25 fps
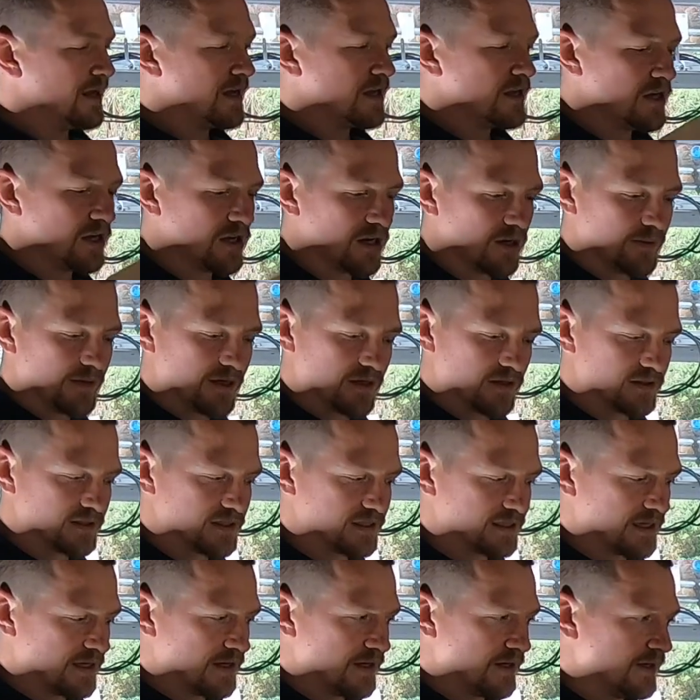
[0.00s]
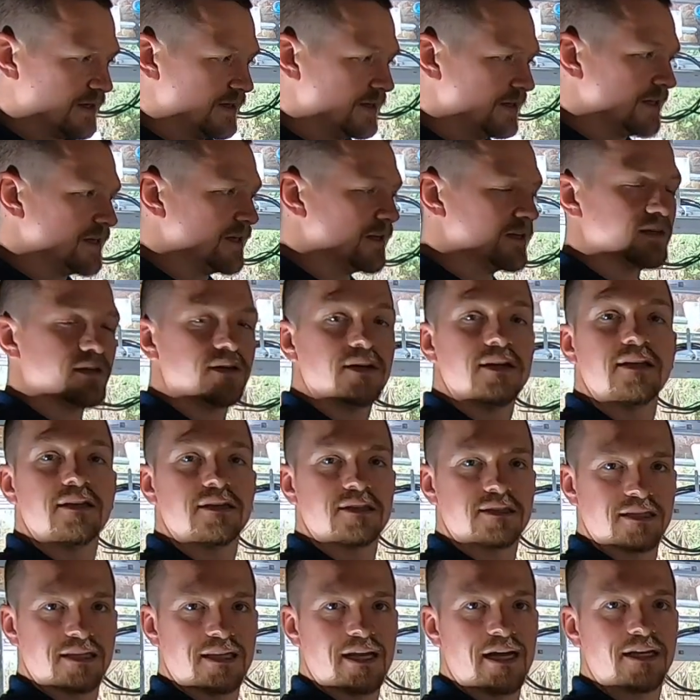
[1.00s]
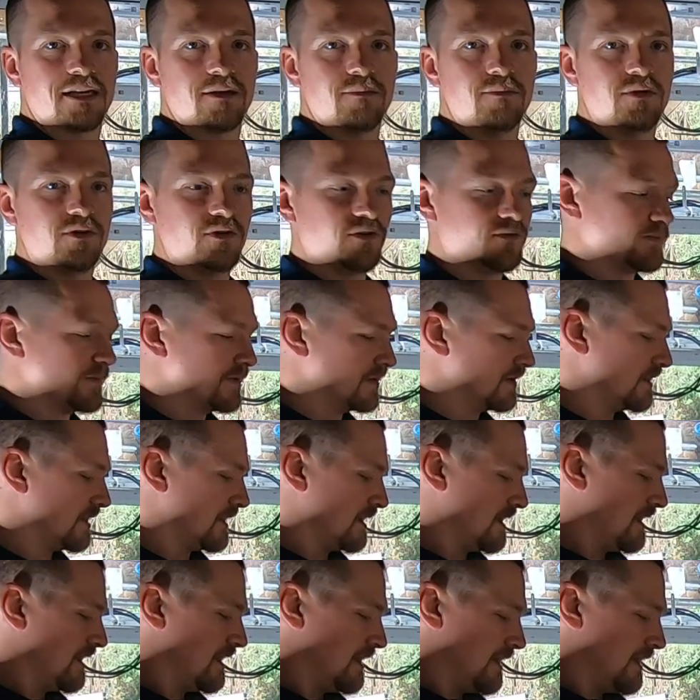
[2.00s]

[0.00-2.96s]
you're going to be concerned, you're going to slack your movement.